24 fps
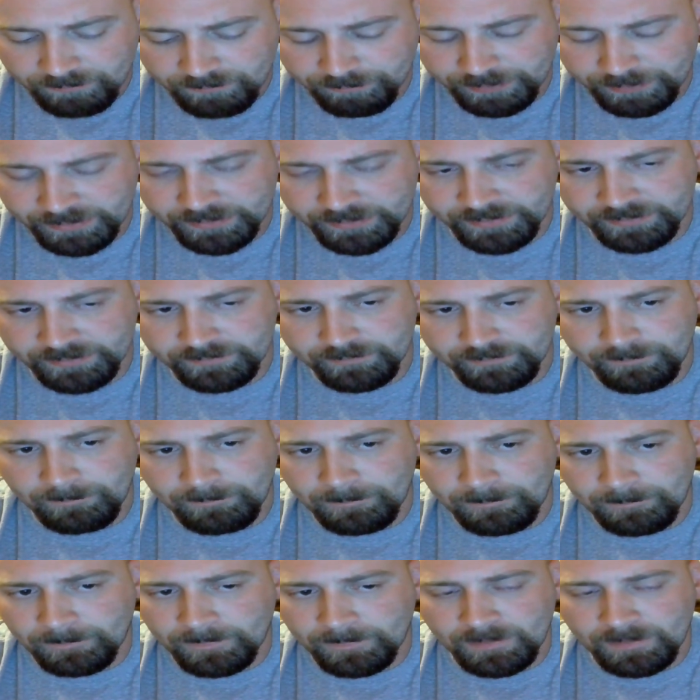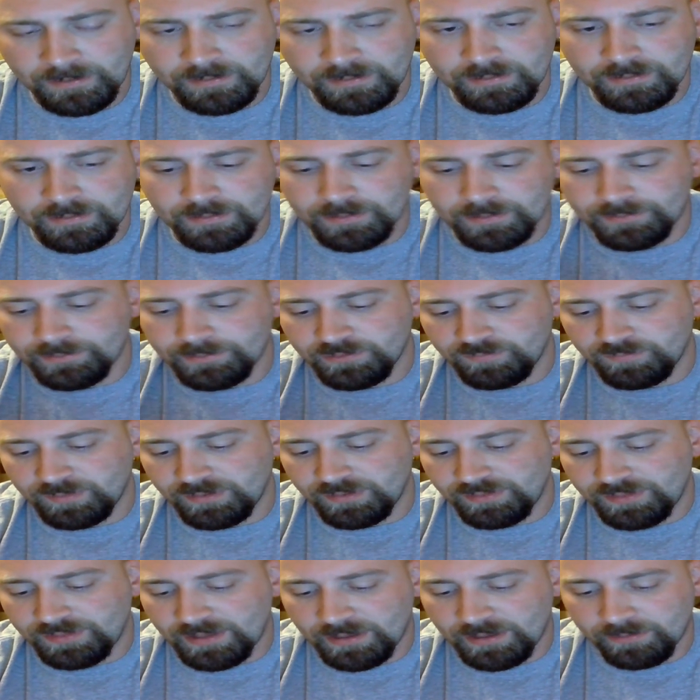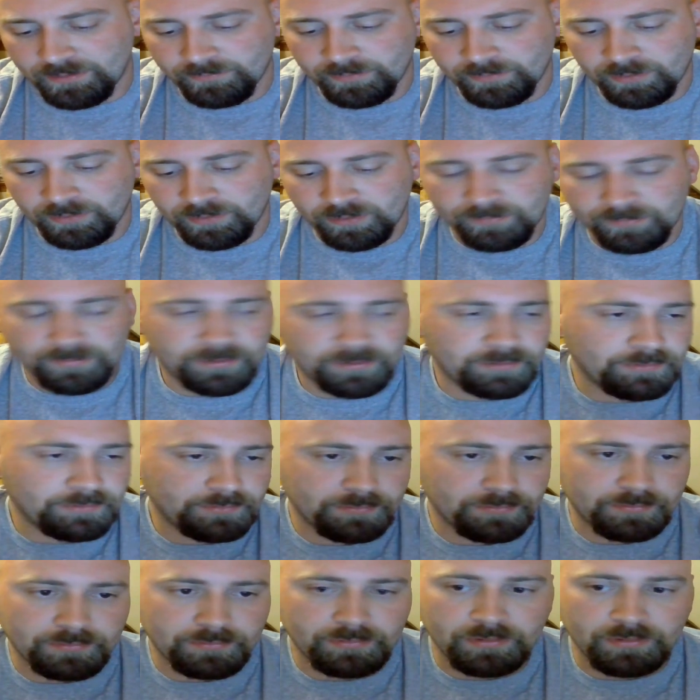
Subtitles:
But there's been that rumor.